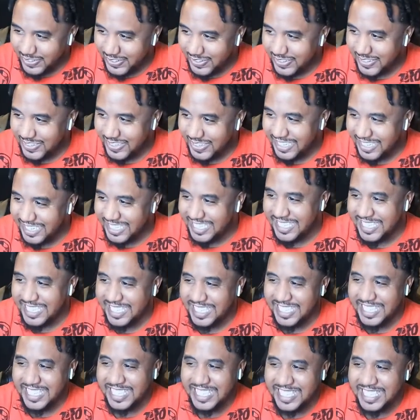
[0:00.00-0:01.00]

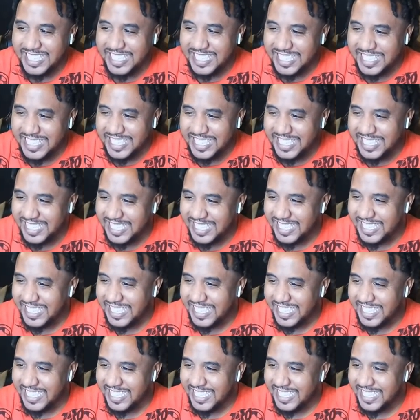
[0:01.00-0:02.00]

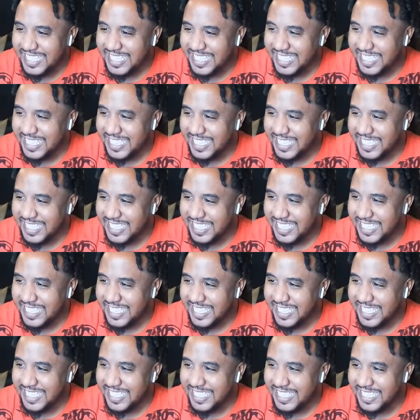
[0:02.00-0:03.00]

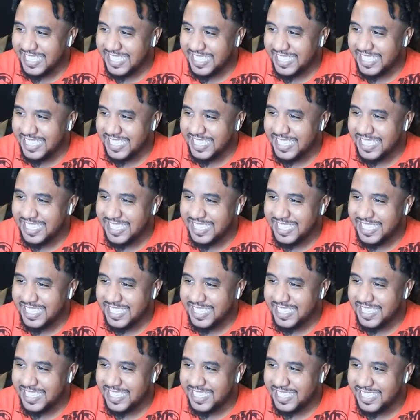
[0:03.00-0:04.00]

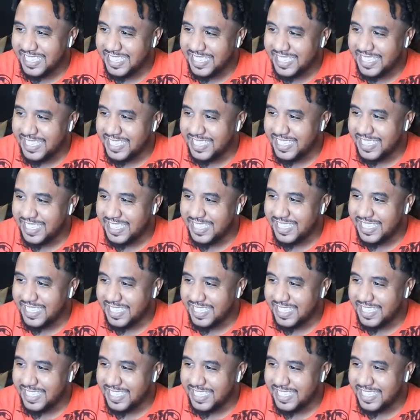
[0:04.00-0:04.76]
The person shown says nothing.